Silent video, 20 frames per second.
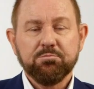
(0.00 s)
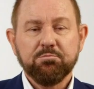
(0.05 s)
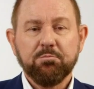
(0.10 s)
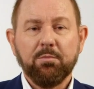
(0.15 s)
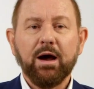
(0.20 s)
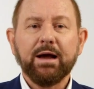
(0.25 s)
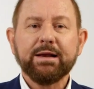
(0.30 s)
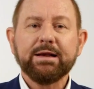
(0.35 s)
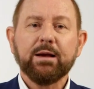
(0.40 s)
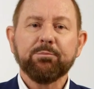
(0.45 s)

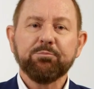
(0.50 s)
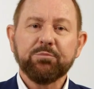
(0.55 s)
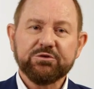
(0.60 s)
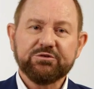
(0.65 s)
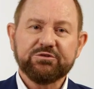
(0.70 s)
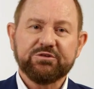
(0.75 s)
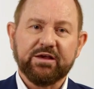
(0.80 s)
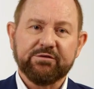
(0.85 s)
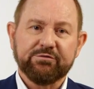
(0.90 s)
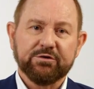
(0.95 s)
My number
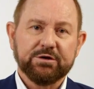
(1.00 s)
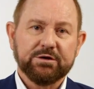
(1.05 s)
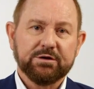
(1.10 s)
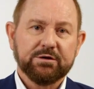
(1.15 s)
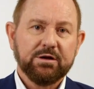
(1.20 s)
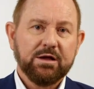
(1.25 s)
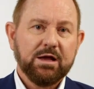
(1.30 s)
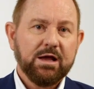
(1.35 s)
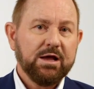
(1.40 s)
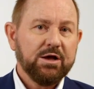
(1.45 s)
7,
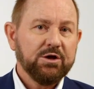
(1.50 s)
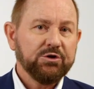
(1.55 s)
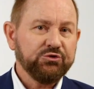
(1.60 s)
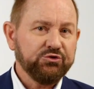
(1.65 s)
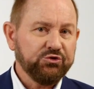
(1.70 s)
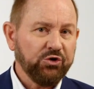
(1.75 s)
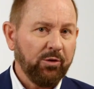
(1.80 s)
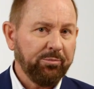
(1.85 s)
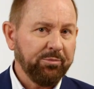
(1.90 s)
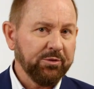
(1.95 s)

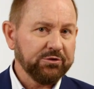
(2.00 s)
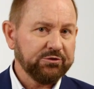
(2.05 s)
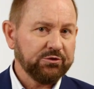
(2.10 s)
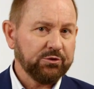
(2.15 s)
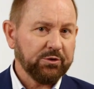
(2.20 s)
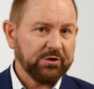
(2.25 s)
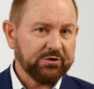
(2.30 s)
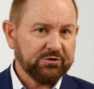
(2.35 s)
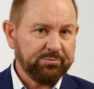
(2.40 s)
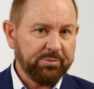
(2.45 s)
shoppers
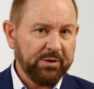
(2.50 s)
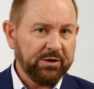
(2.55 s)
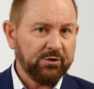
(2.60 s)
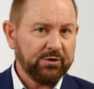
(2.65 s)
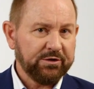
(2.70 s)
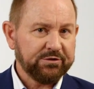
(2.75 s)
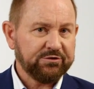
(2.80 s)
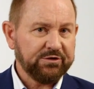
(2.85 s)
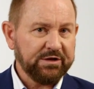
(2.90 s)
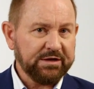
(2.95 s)
are
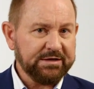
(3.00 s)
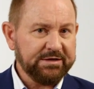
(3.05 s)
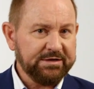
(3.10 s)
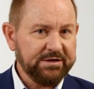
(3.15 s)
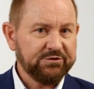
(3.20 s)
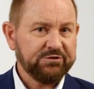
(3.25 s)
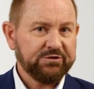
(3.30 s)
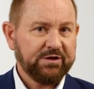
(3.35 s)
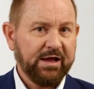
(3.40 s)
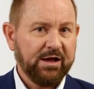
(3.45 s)
experiencing
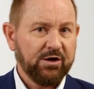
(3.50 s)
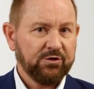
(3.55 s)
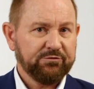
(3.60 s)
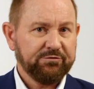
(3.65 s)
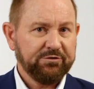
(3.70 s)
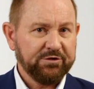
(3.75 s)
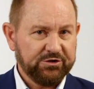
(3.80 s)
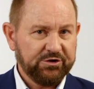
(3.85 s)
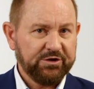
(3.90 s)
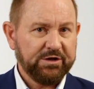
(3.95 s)
discount
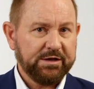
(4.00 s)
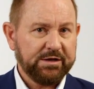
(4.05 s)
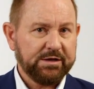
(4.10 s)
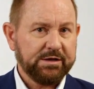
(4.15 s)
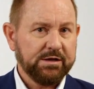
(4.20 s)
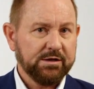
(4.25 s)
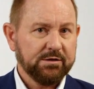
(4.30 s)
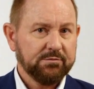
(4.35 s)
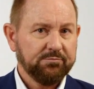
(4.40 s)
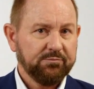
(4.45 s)

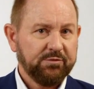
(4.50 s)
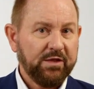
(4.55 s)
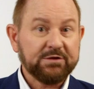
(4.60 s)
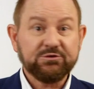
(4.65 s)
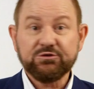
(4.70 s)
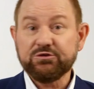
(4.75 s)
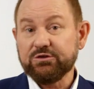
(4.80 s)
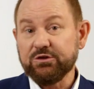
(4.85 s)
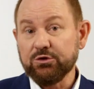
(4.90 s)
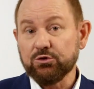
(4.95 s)
fatigue.
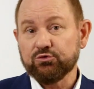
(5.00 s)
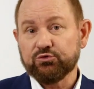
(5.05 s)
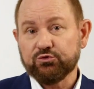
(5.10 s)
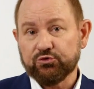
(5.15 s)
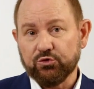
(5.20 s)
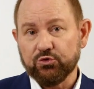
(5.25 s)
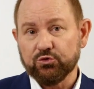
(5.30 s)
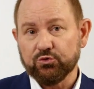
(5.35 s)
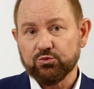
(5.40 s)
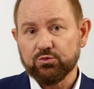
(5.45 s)
That's still
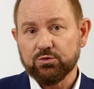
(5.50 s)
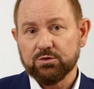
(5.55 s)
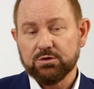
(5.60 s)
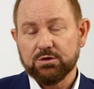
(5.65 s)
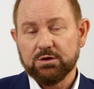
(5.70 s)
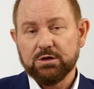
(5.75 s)
true.